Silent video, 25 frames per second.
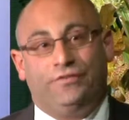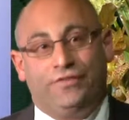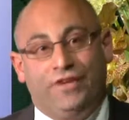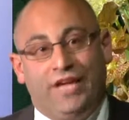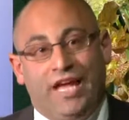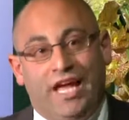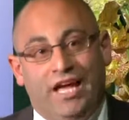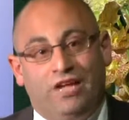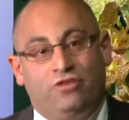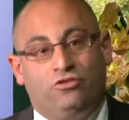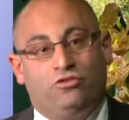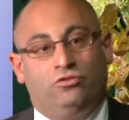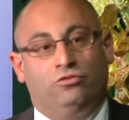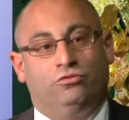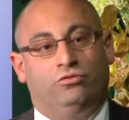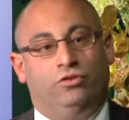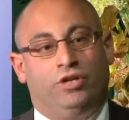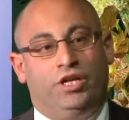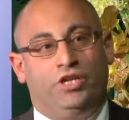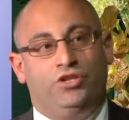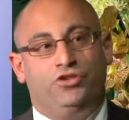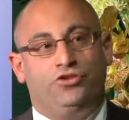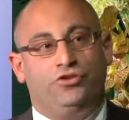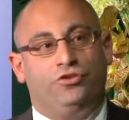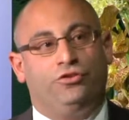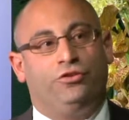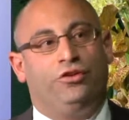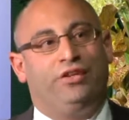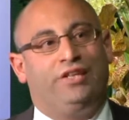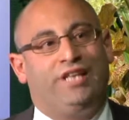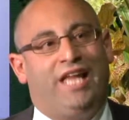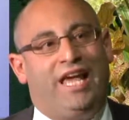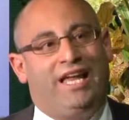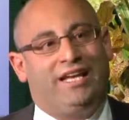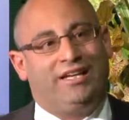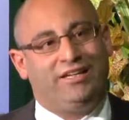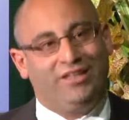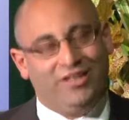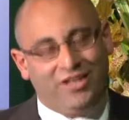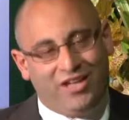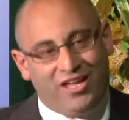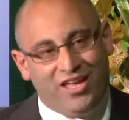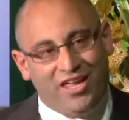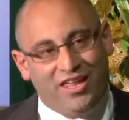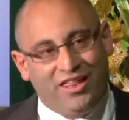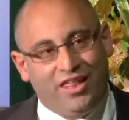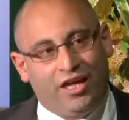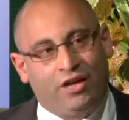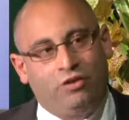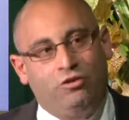of council, ensuring that
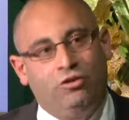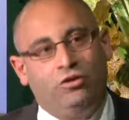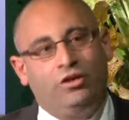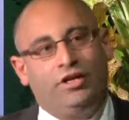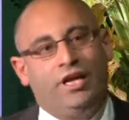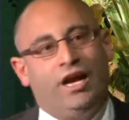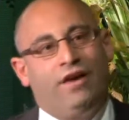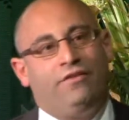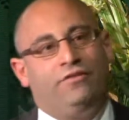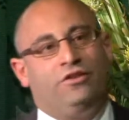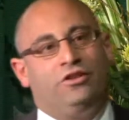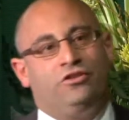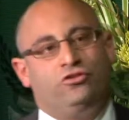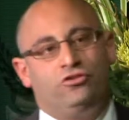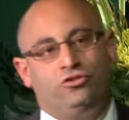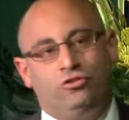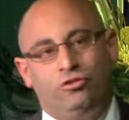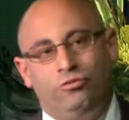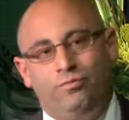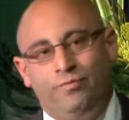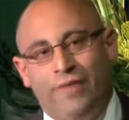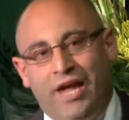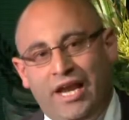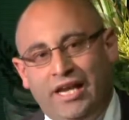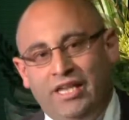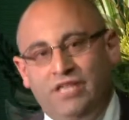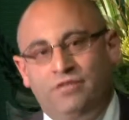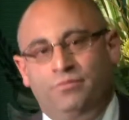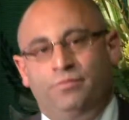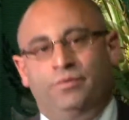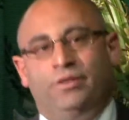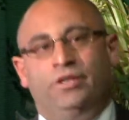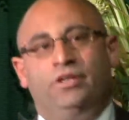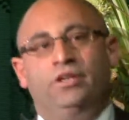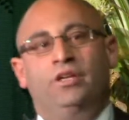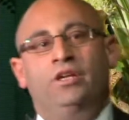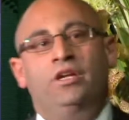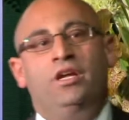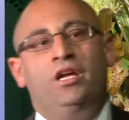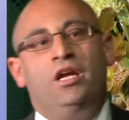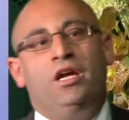good governance, good management,